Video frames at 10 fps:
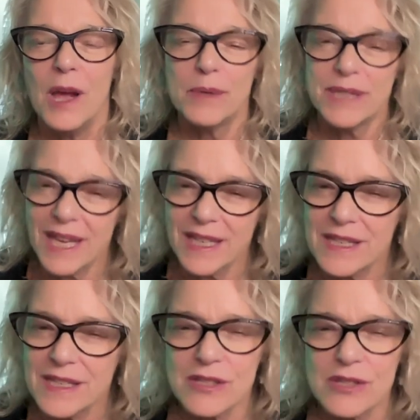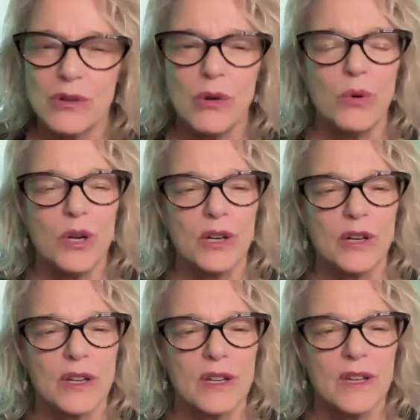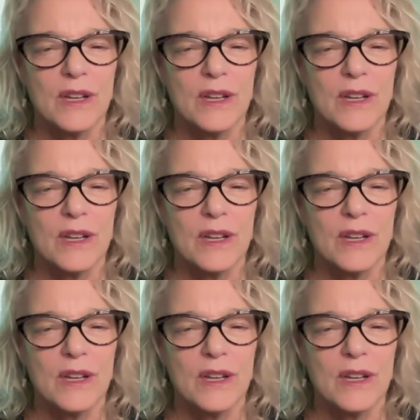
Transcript: But that is soul work.